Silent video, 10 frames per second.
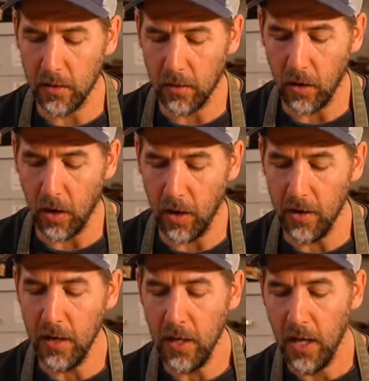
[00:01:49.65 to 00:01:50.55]

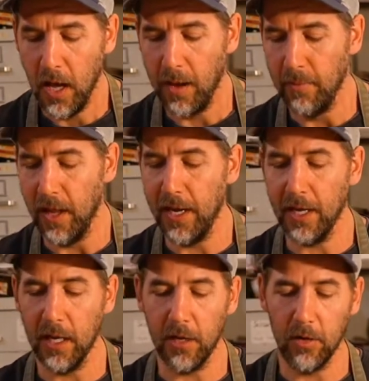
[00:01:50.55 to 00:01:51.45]
hard, I'm letting
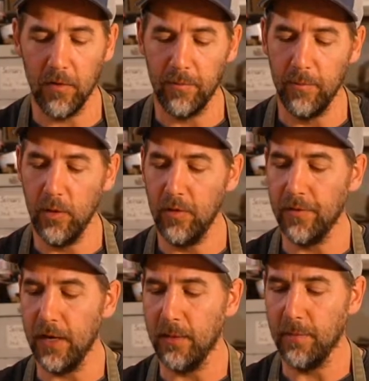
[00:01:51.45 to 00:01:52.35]
it sort of
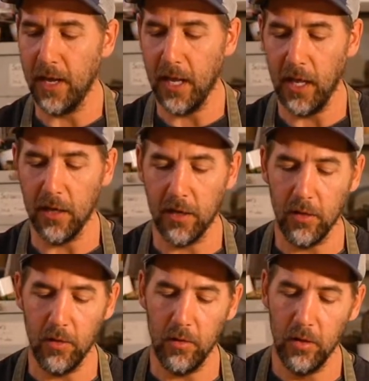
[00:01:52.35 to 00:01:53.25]
move in my hand.
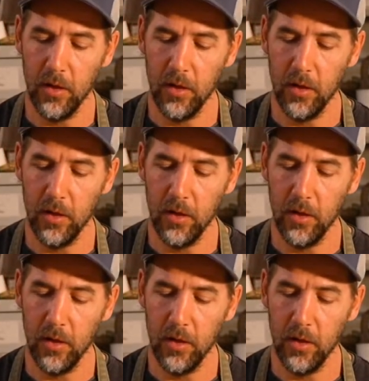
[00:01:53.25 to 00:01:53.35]
So